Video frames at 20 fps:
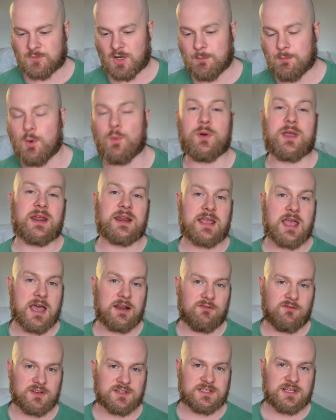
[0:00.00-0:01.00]
But we're getting ahead
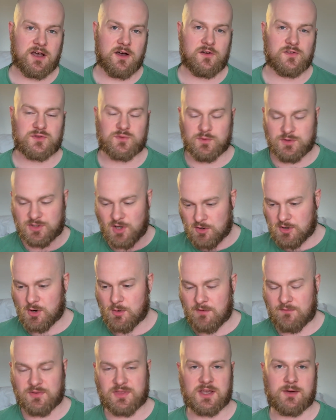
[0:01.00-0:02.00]
of ourselves. We don't know
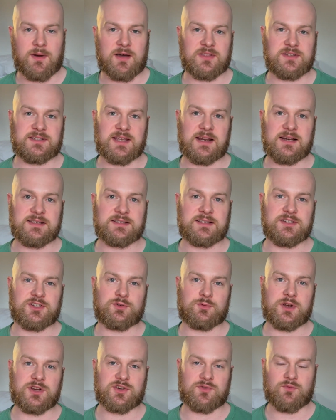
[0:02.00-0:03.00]
everything about the Daly
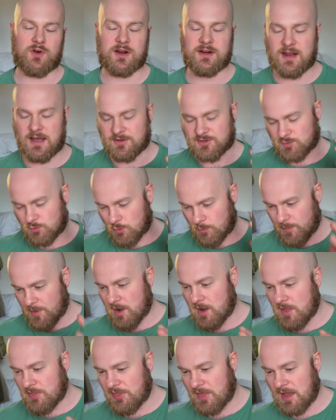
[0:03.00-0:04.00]
situation right now, so we'll
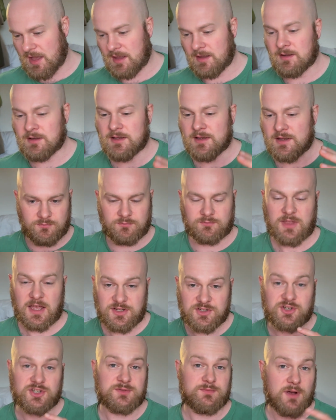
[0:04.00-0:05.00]
park that. That's
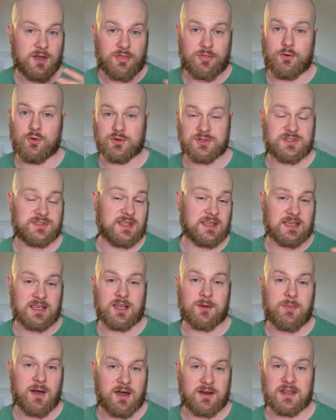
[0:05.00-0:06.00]
just my thoughts thinking
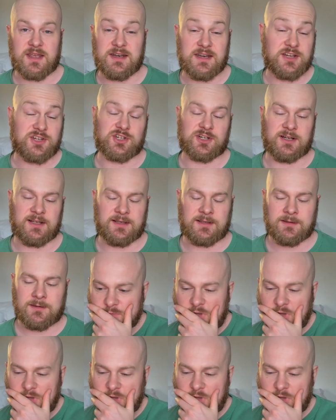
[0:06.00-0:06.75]
about it initially.